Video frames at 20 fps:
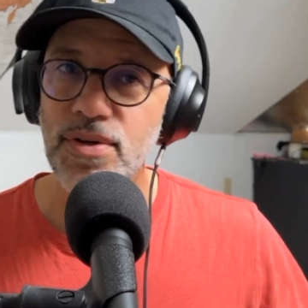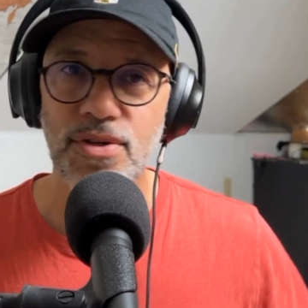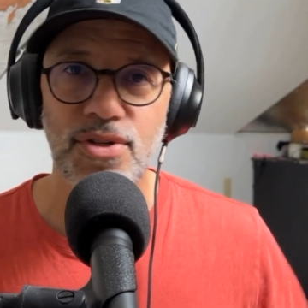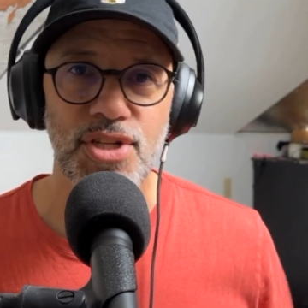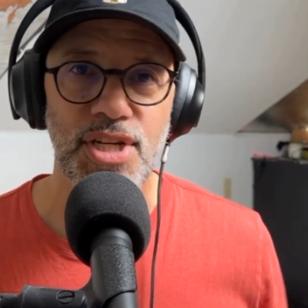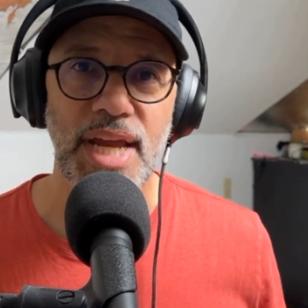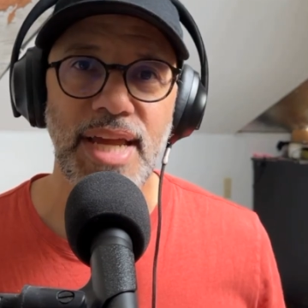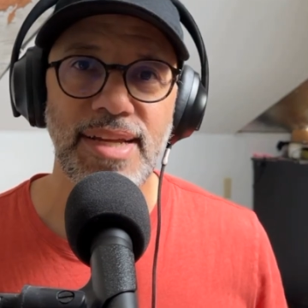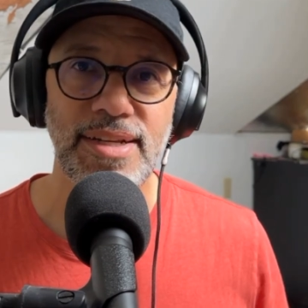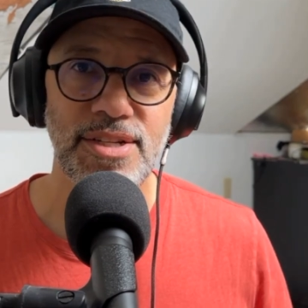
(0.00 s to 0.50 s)

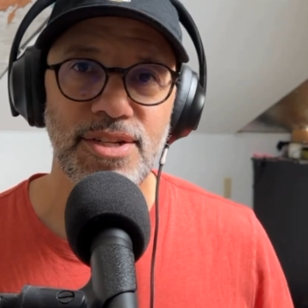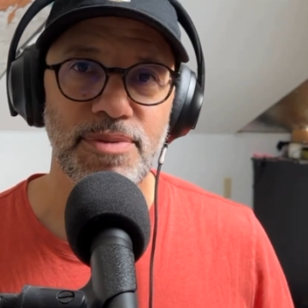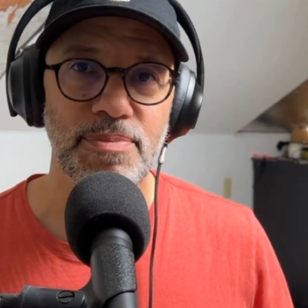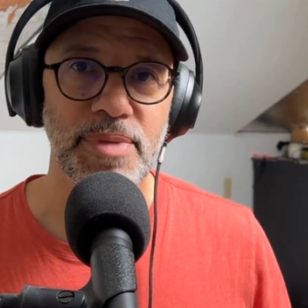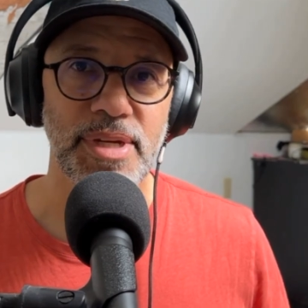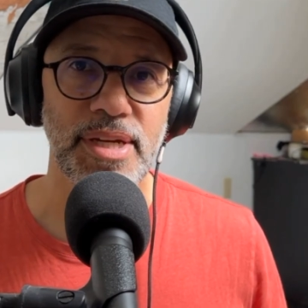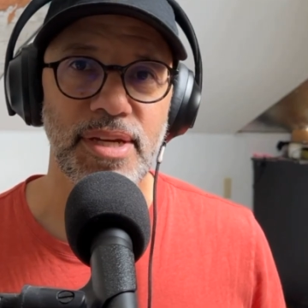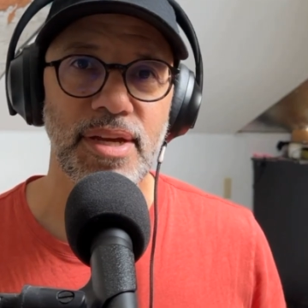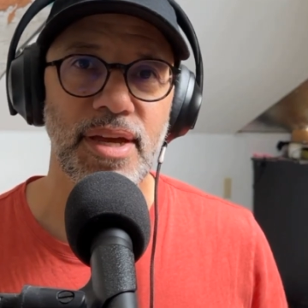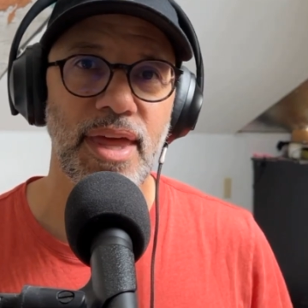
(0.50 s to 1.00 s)
changed
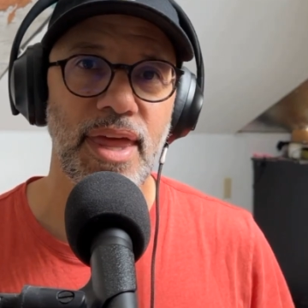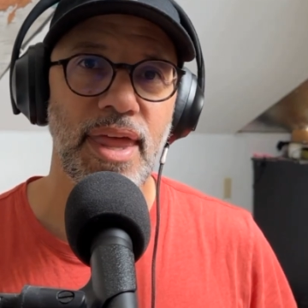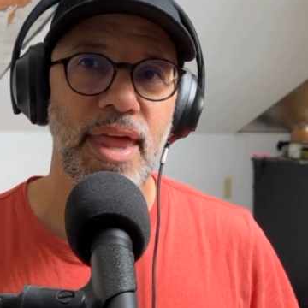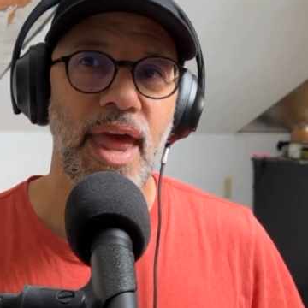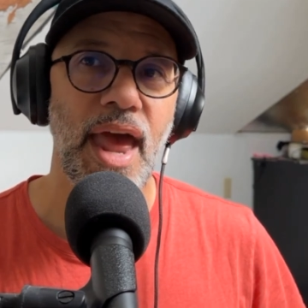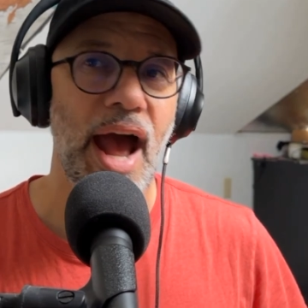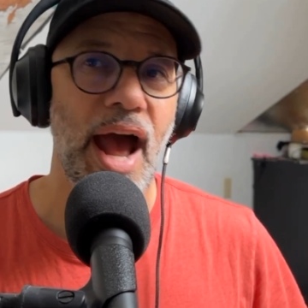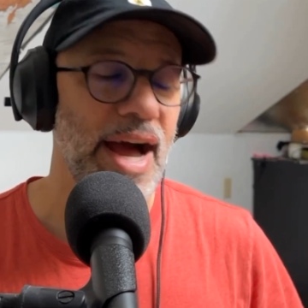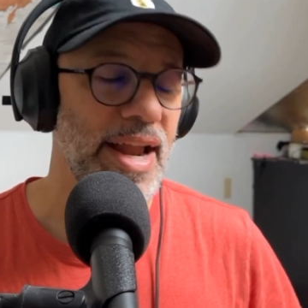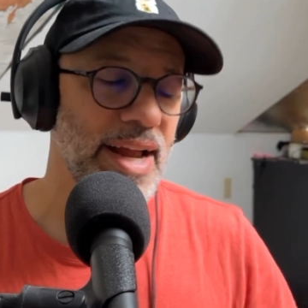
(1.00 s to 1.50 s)
me.
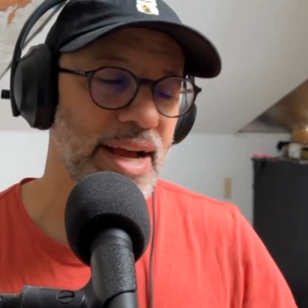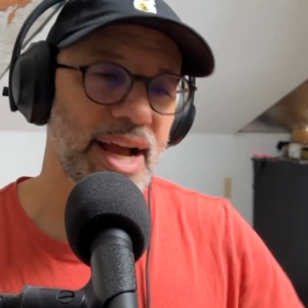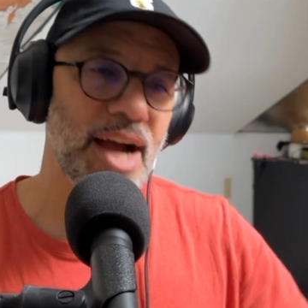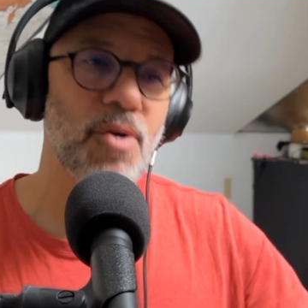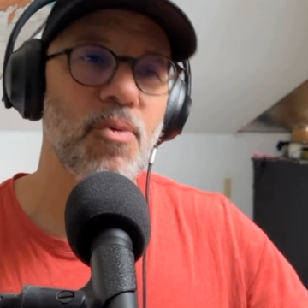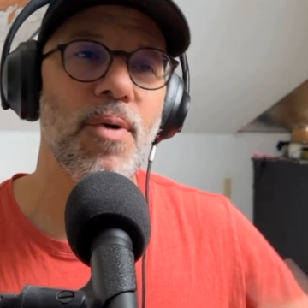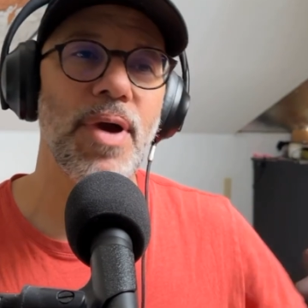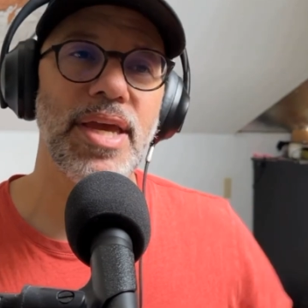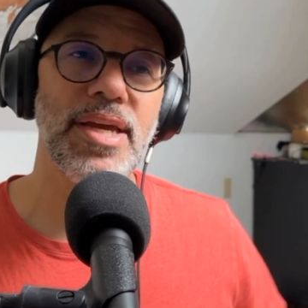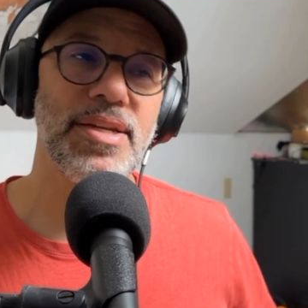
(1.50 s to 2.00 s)
And I
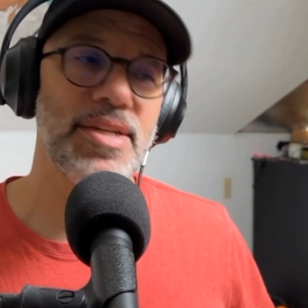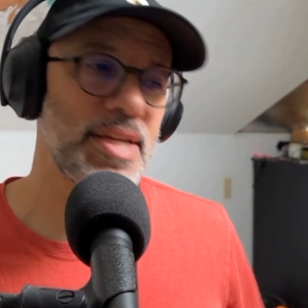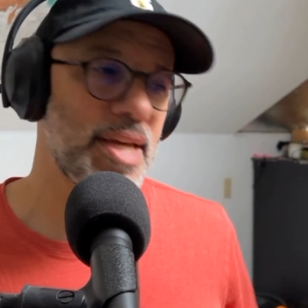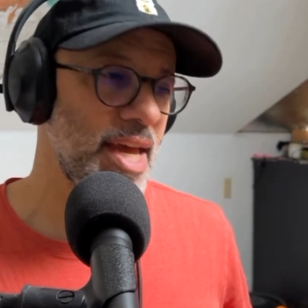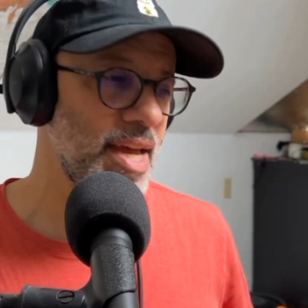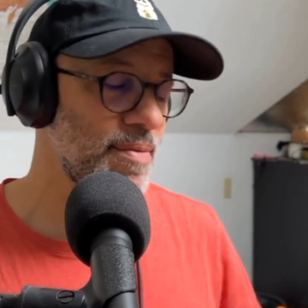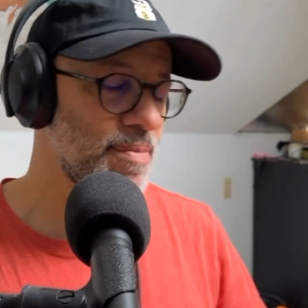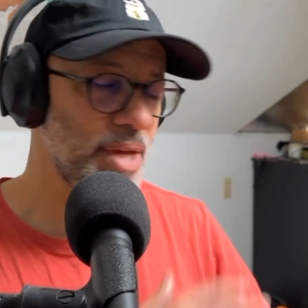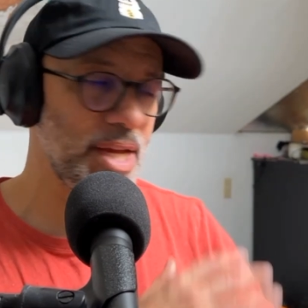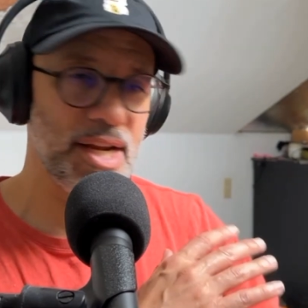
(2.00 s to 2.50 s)
got way into
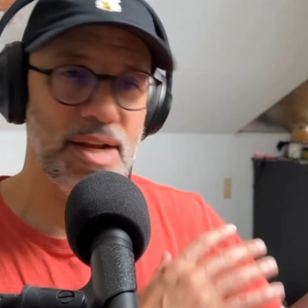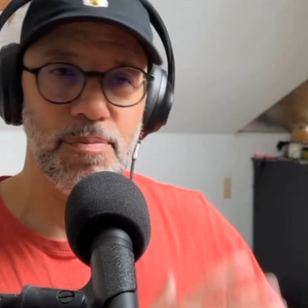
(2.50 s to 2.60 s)
gaming, and I